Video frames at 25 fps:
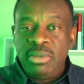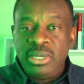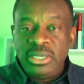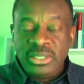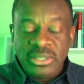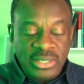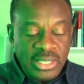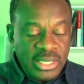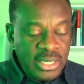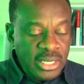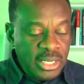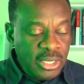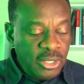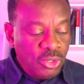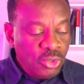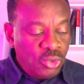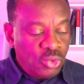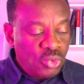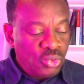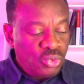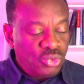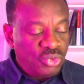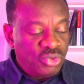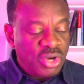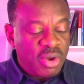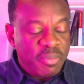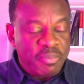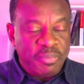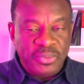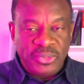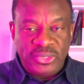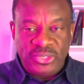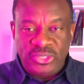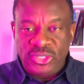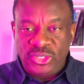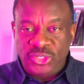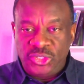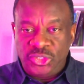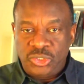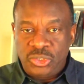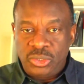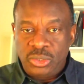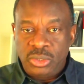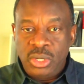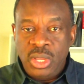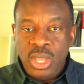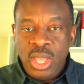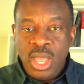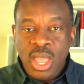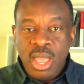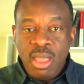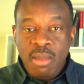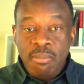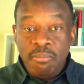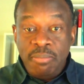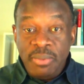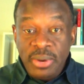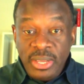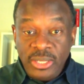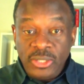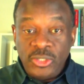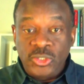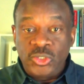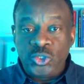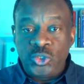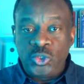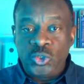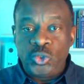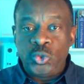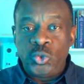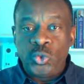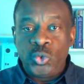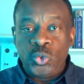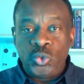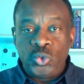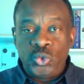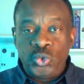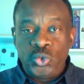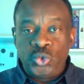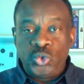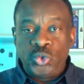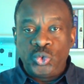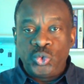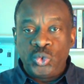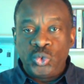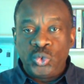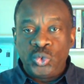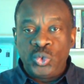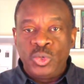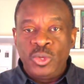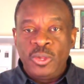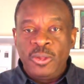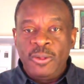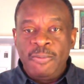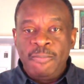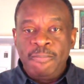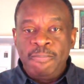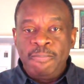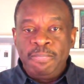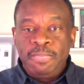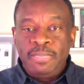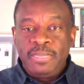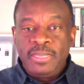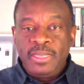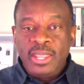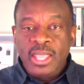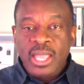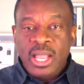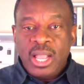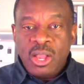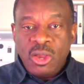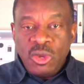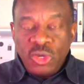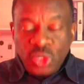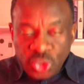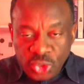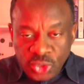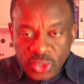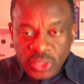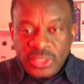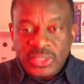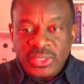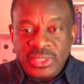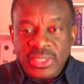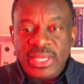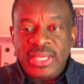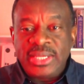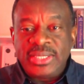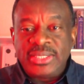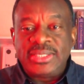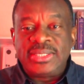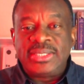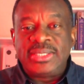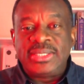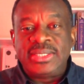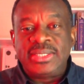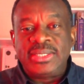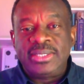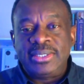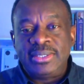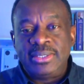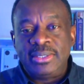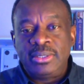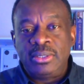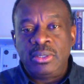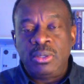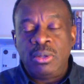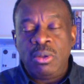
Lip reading: maintaining good reputation brings you to the consciousness